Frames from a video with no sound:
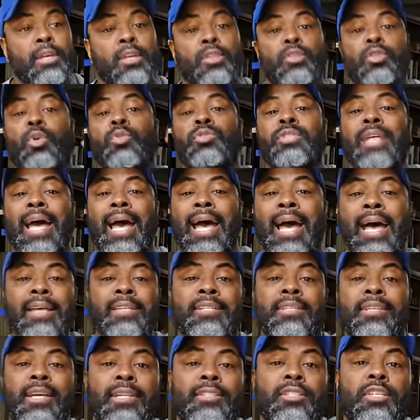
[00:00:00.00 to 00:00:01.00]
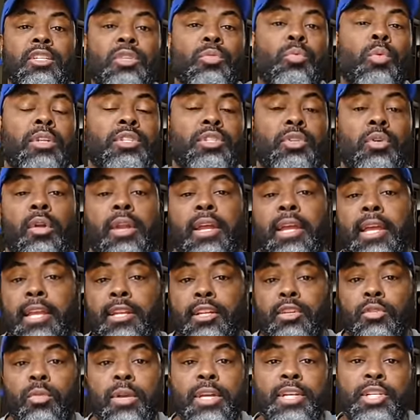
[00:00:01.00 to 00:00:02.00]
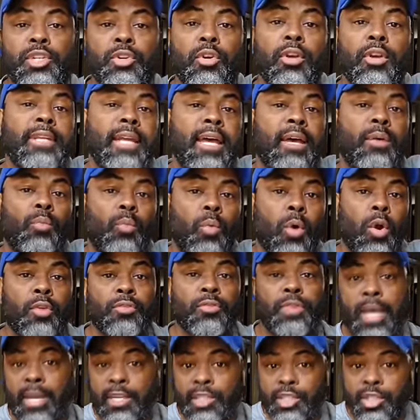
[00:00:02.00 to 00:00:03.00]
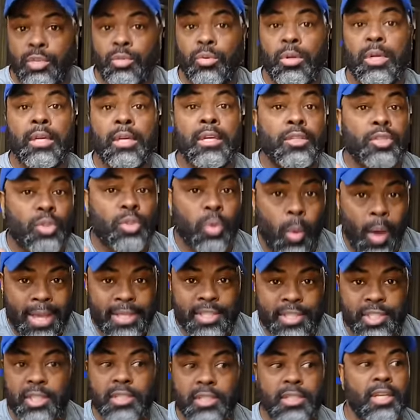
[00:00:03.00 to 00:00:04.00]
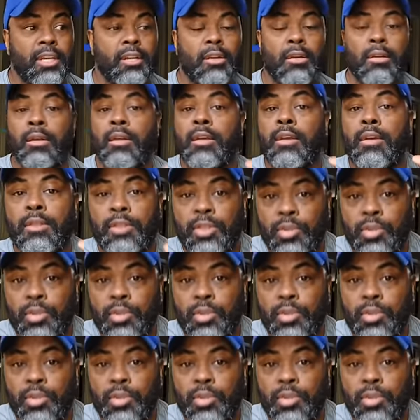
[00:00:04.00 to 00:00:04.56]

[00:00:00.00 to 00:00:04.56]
those assets is what's going to increase your net worth as you twice a year,